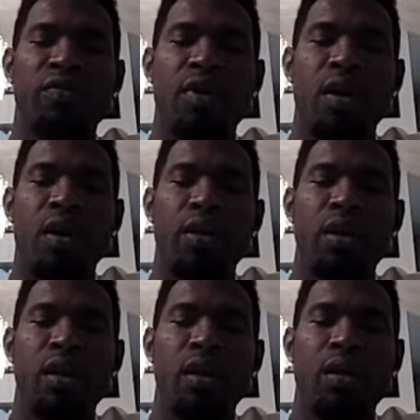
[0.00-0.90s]

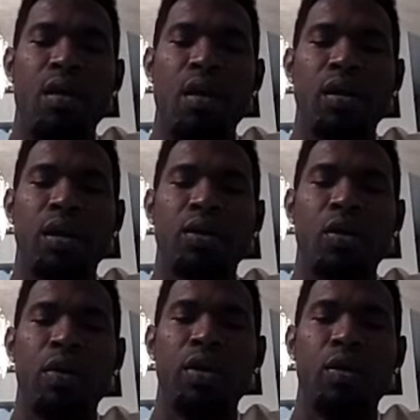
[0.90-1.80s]
Stefani
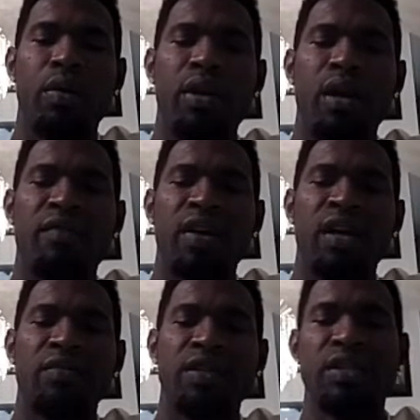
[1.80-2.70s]
and Owen, Owen
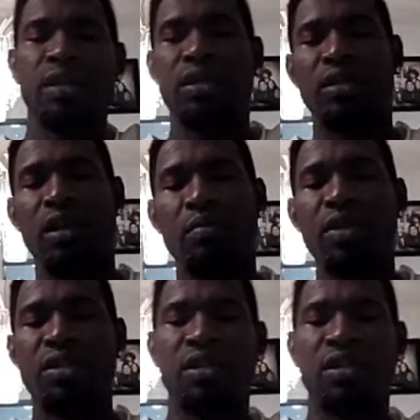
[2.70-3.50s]
have a conversation.